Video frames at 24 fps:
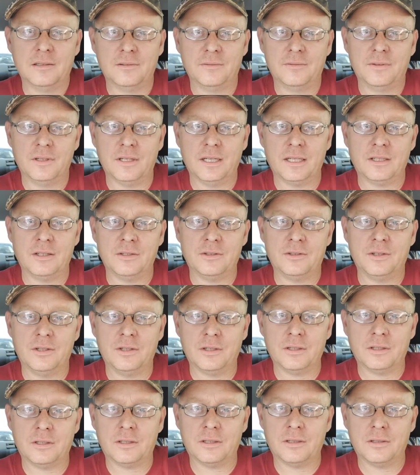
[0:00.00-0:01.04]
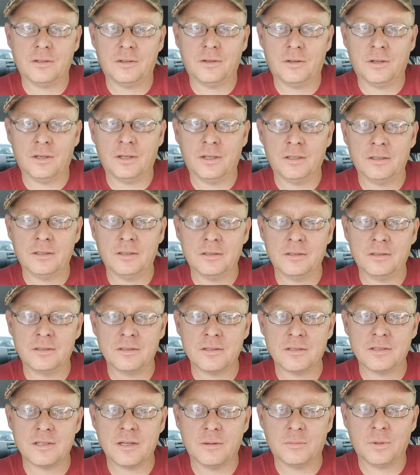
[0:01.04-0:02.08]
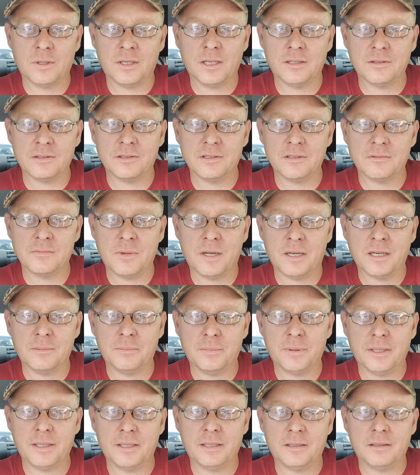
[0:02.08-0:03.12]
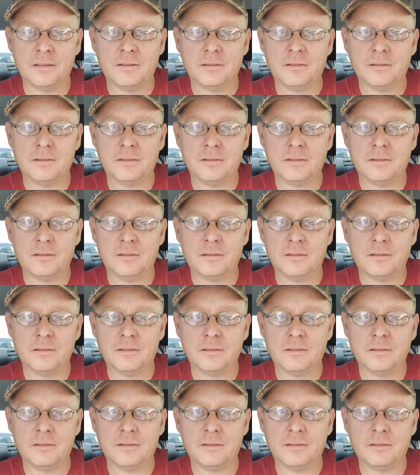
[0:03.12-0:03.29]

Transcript: Feel like you took on someone else's money pit.